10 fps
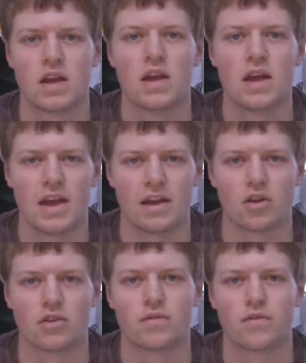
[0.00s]

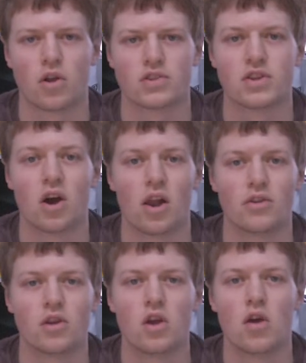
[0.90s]
England, France and Ireland
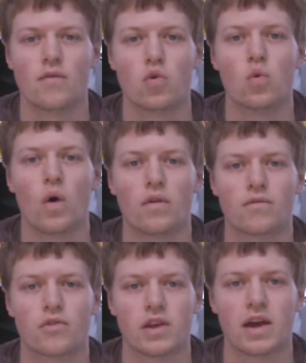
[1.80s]
have all won
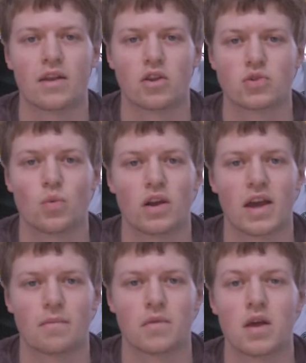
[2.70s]
3 and lost 1
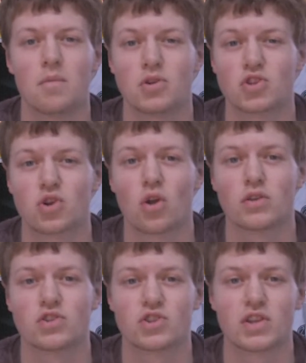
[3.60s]
game, but Scotland
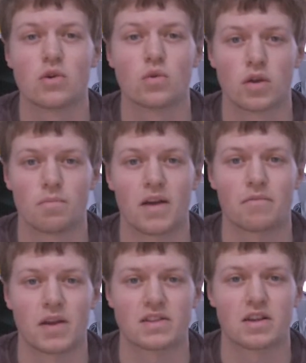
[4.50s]
still could
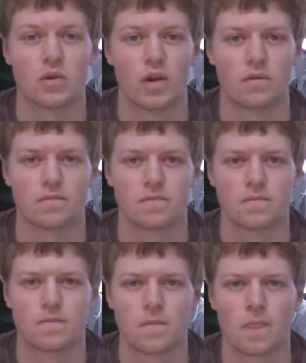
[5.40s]
mathematically win.
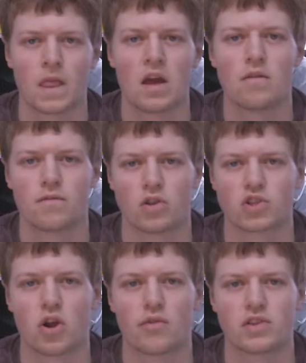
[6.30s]
France
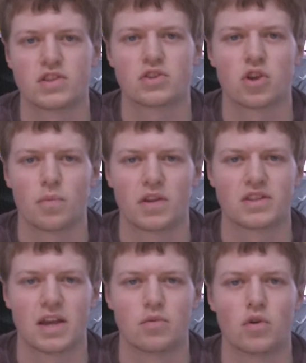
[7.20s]
currently sit top of the
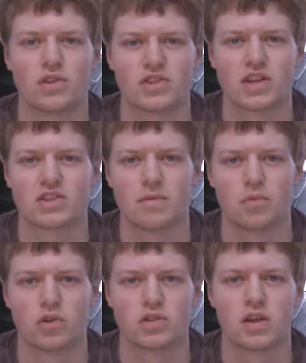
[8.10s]
table on 16
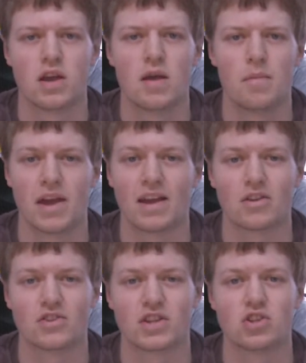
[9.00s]
points, but England
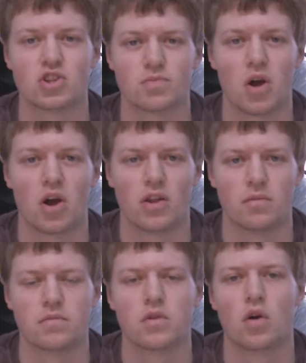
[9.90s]
sit just behind them
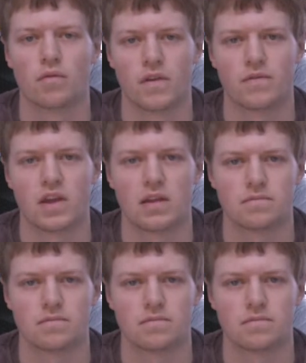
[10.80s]
on 15.